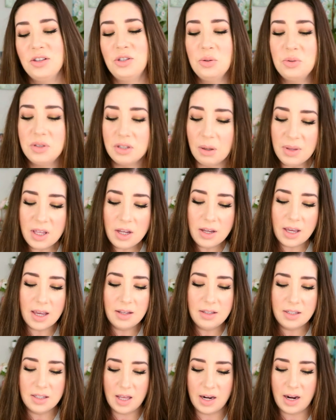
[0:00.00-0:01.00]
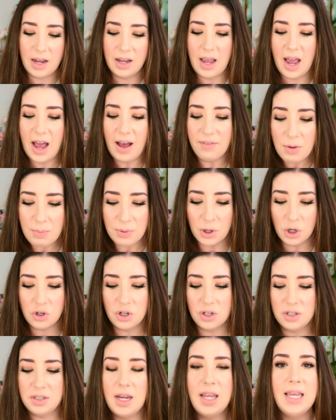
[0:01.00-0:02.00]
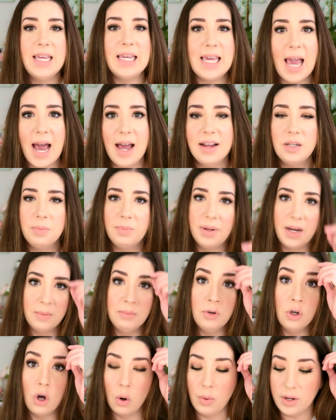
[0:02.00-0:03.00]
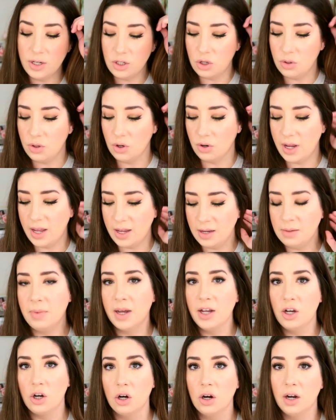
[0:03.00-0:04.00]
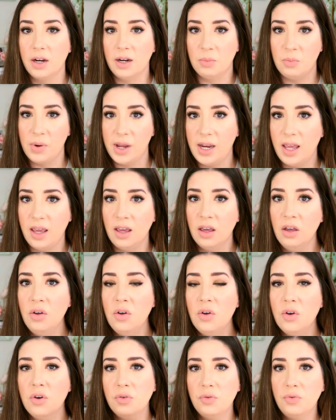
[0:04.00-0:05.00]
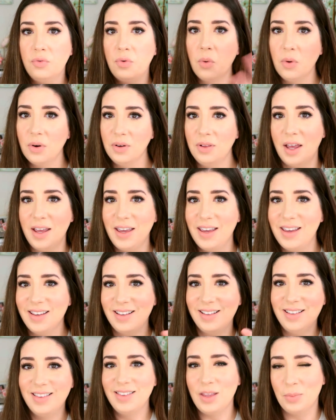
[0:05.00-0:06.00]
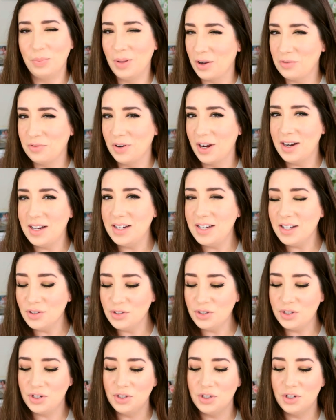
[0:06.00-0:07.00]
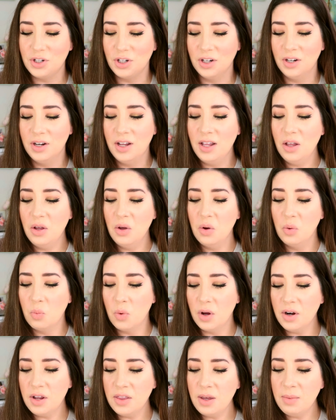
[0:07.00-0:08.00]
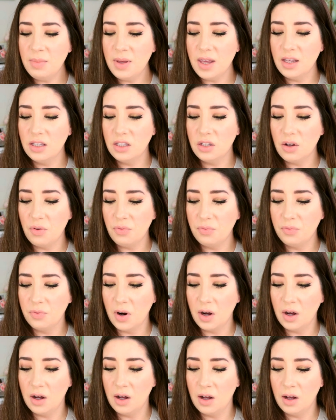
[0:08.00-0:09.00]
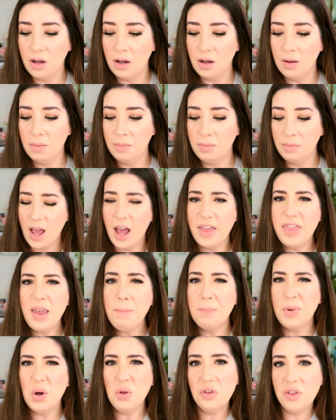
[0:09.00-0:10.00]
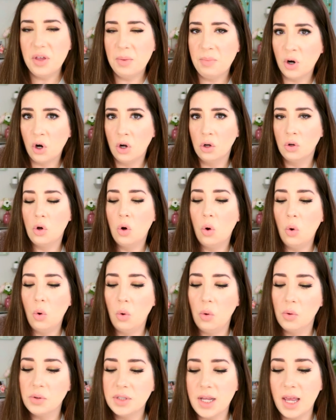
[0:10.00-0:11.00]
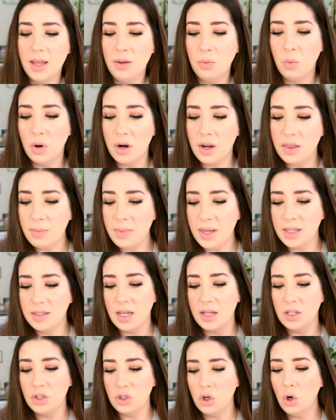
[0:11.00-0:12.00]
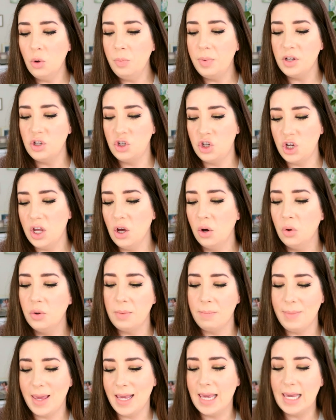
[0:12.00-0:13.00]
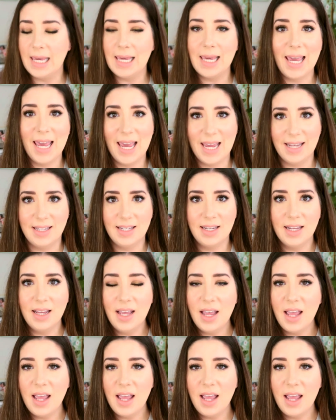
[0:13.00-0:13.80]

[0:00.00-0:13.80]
so some of the kits that i haven't purchased yet but i'm going to they're in my cart and i'm waiting for like the Black Friday deals to start. One of them is from, I think both of them are on Kohl's, and one of them is a soap geode making kit